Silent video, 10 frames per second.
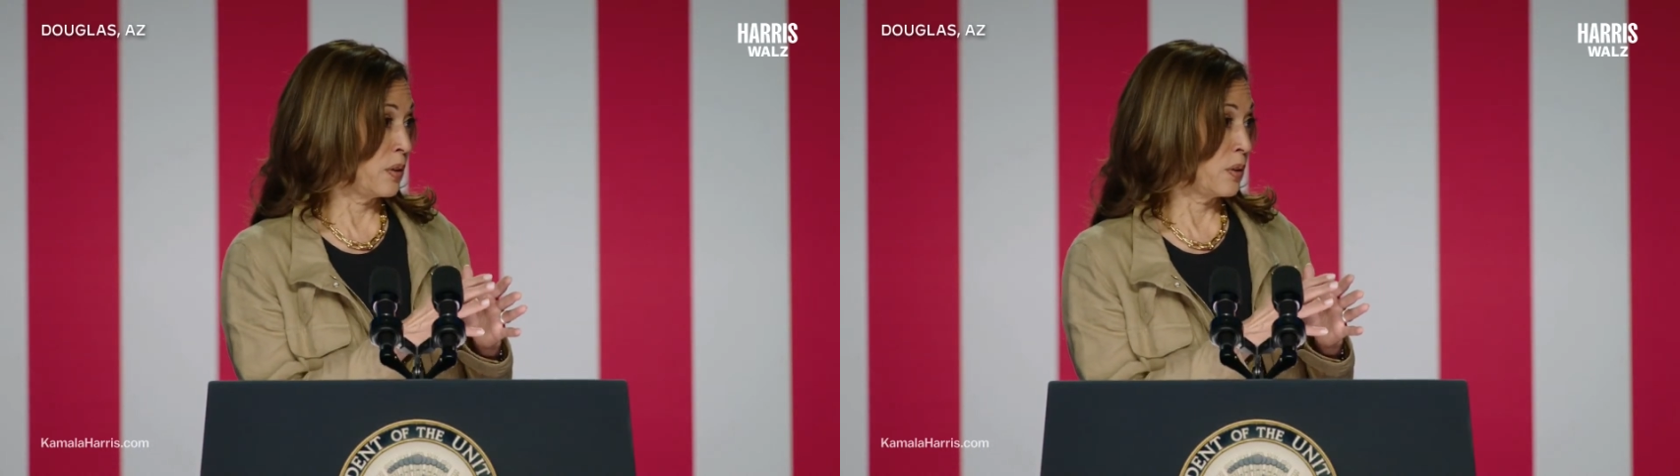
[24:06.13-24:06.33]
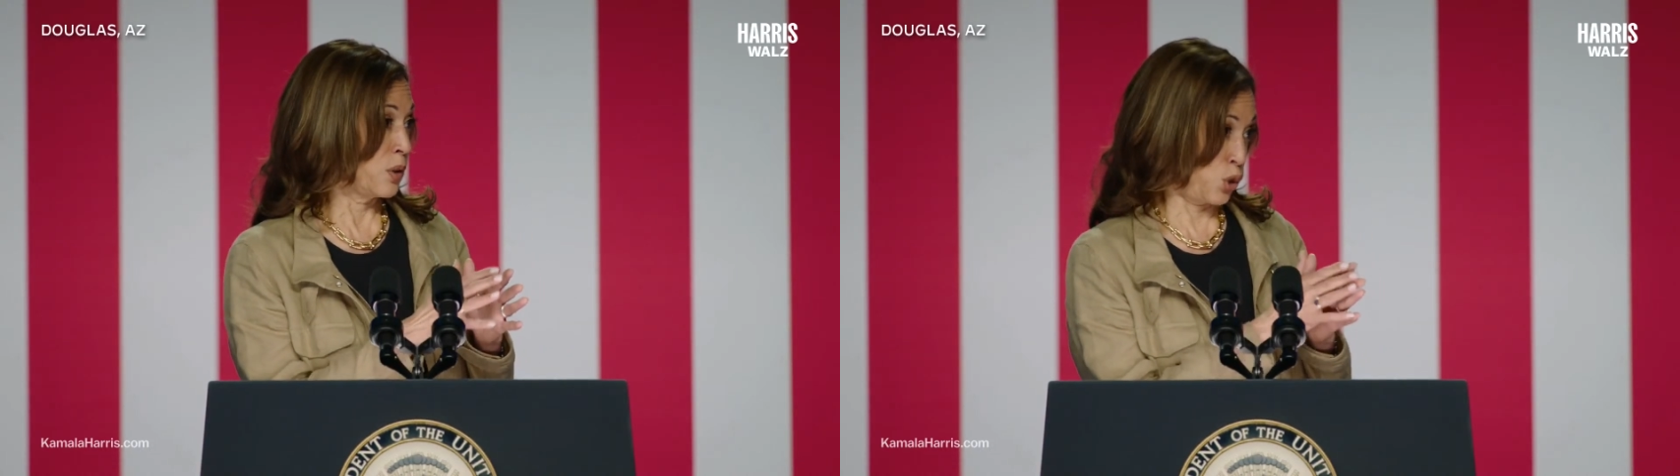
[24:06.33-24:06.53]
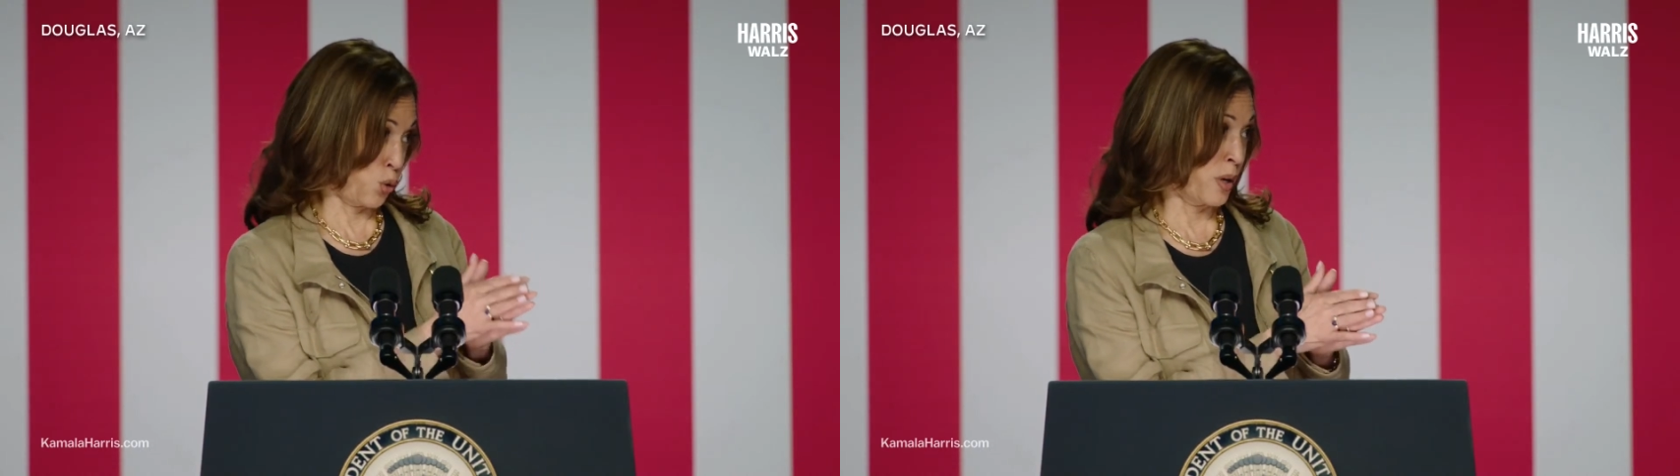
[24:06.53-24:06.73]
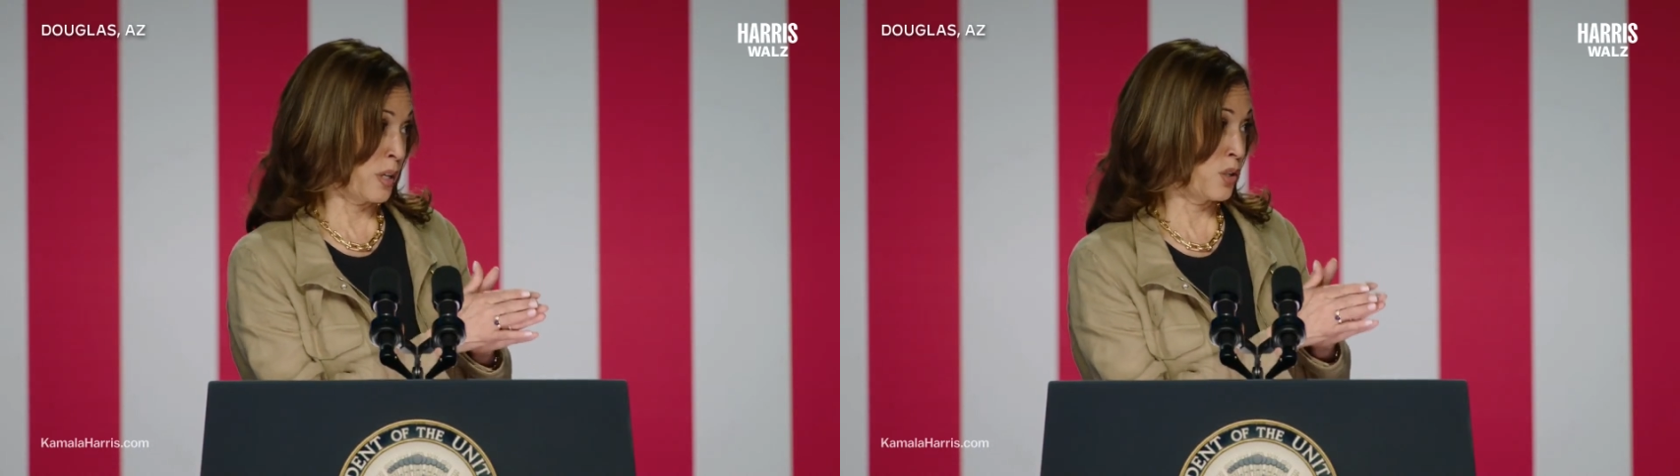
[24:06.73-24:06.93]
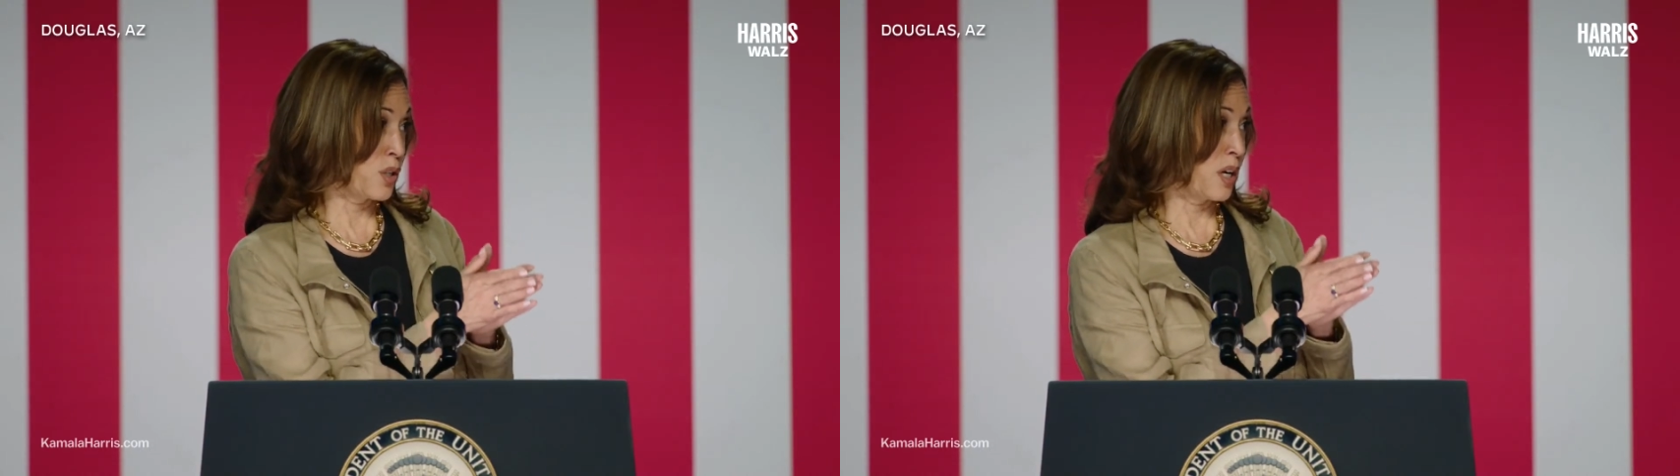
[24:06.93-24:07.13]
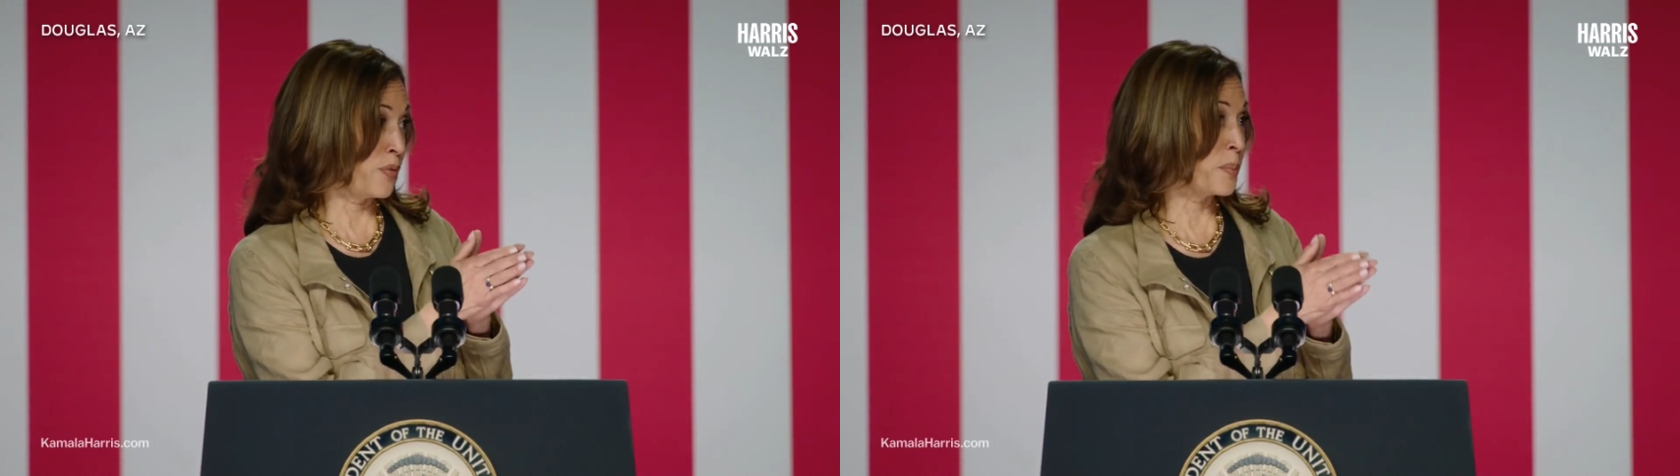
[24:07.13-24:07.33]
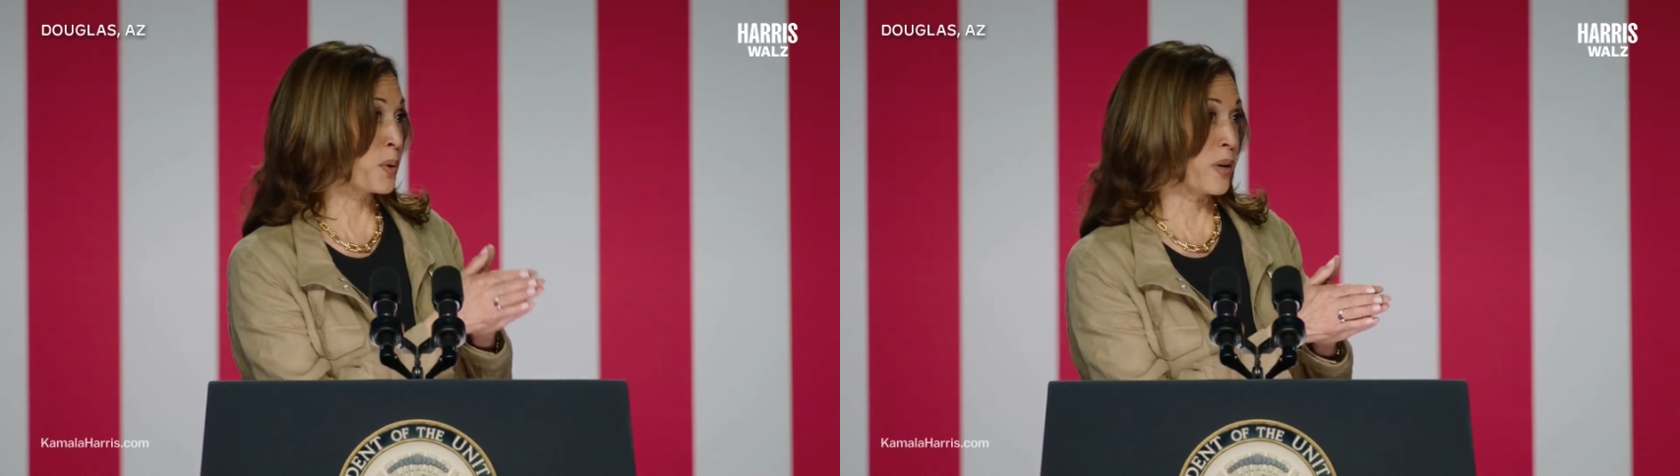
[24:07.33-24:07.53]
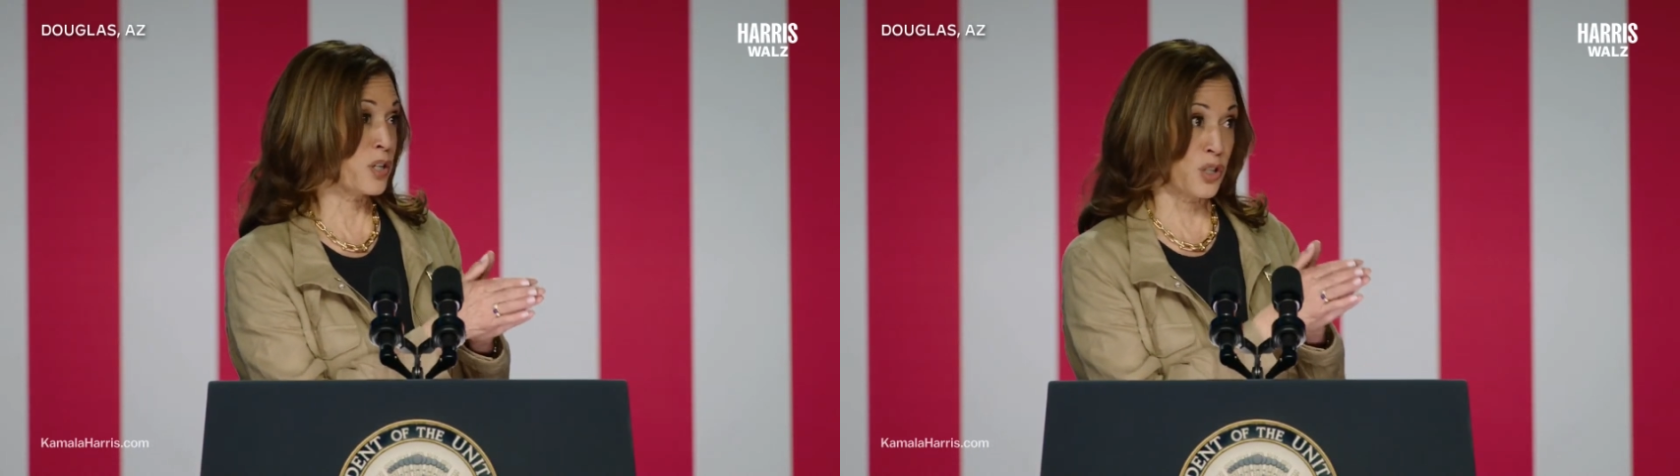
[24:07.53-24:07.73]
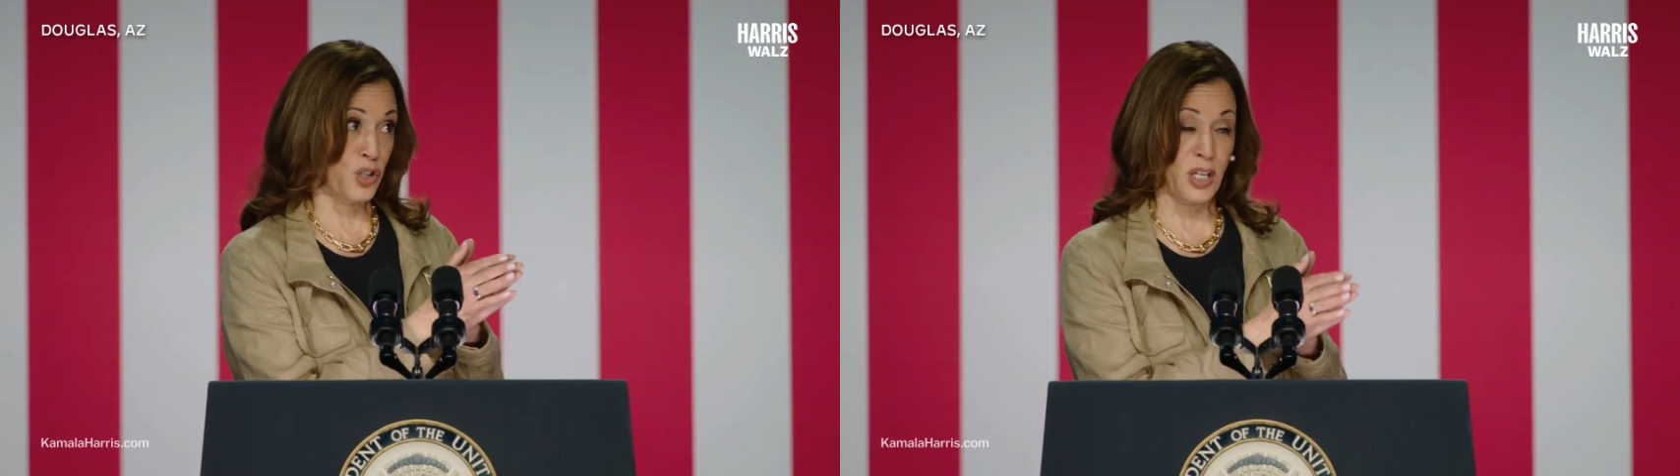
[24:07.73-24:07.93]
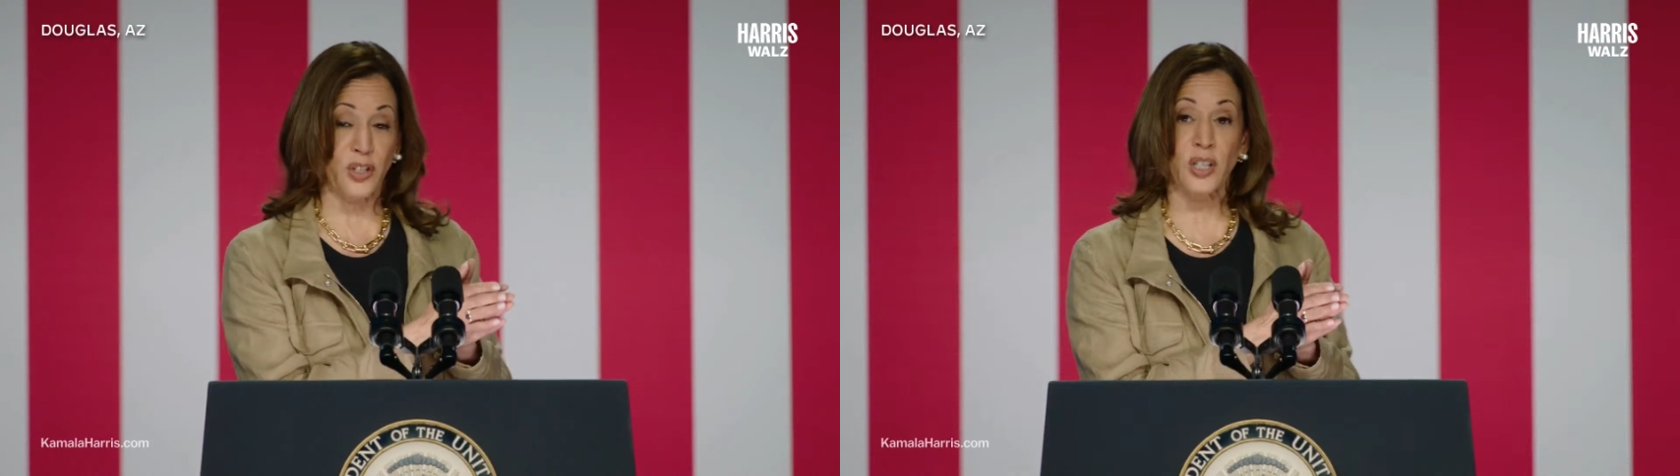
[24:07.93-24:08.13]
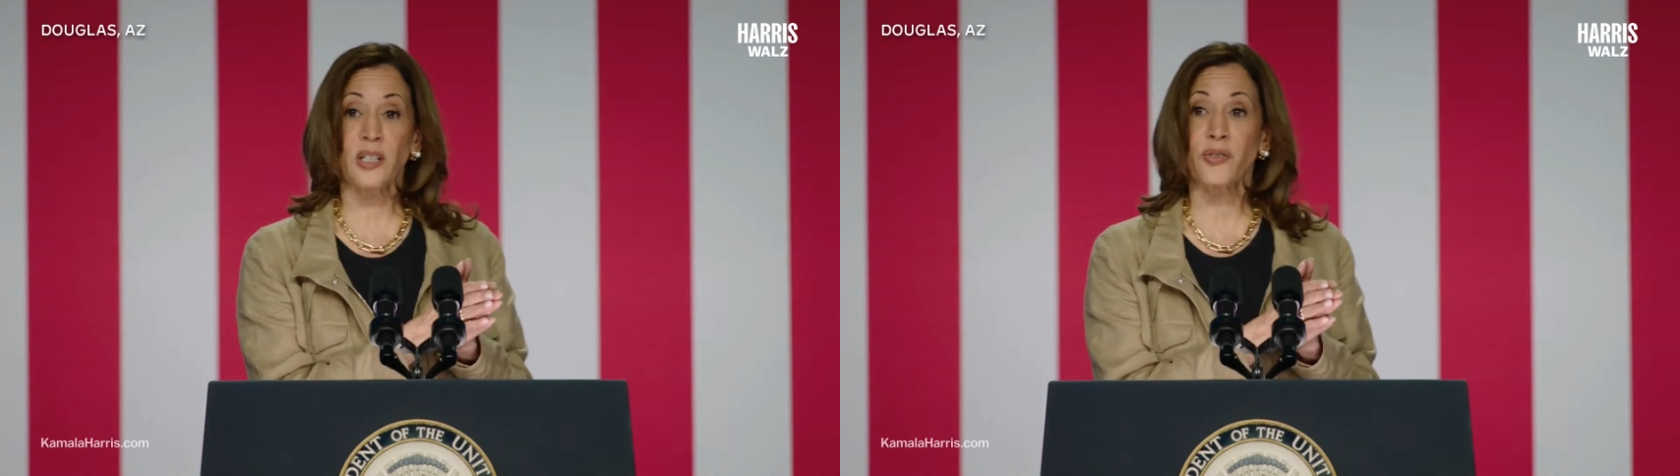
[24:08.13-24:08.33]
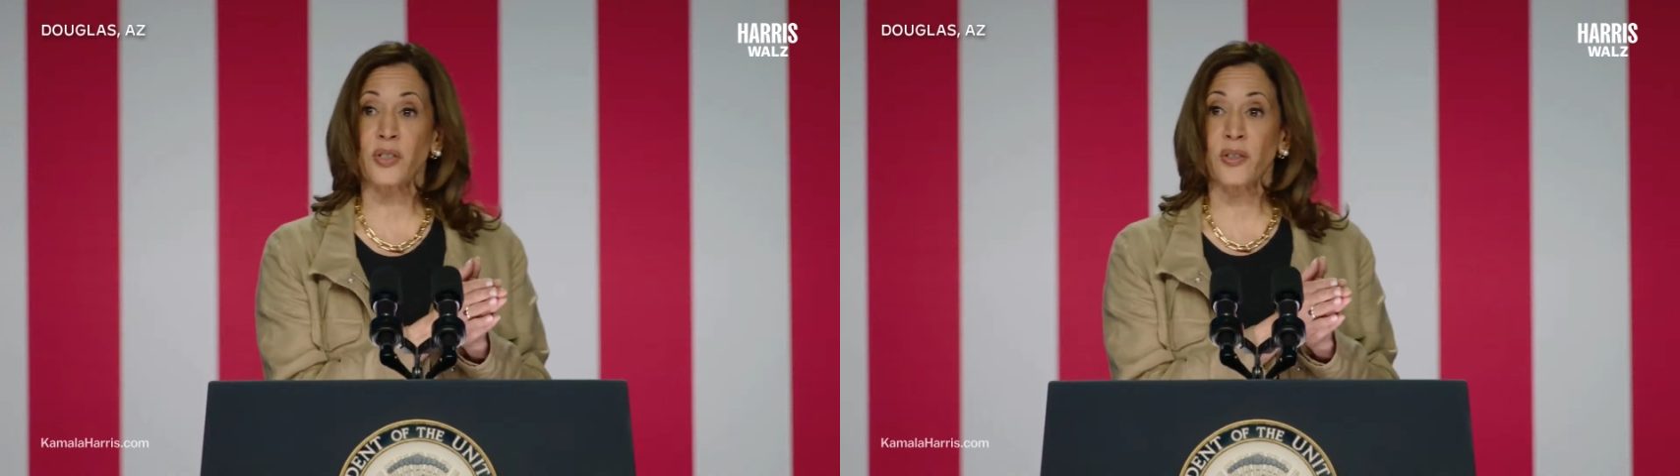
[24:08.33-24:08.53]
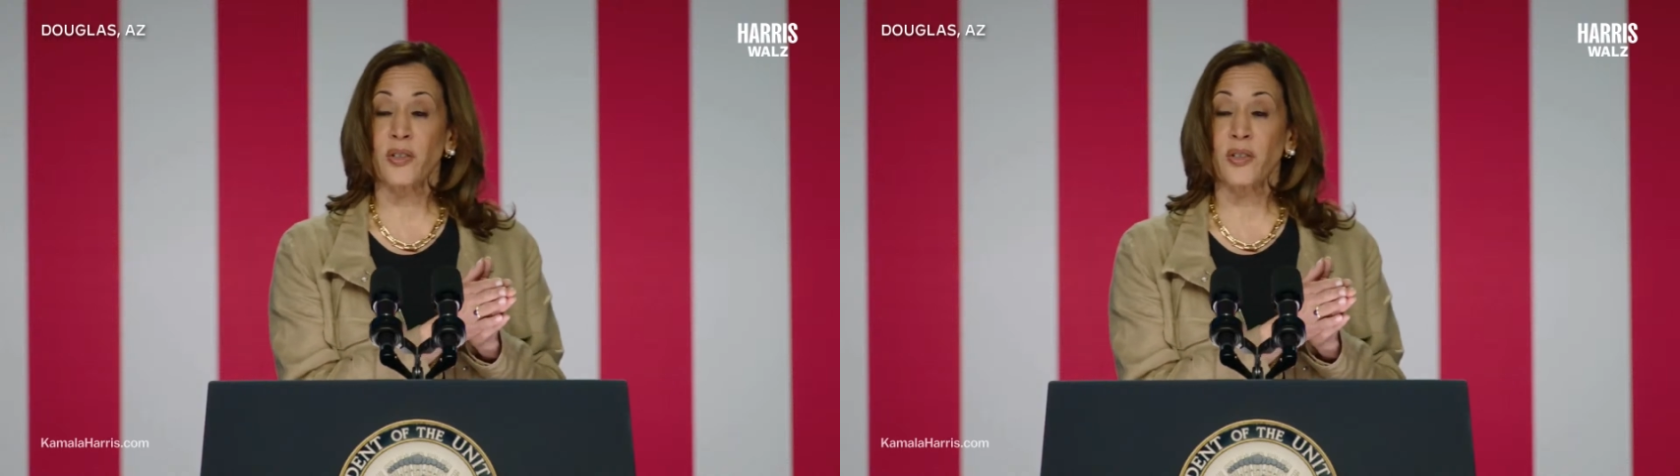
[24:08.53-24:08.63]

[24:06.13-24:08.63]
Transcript: the shortage of immigration judges.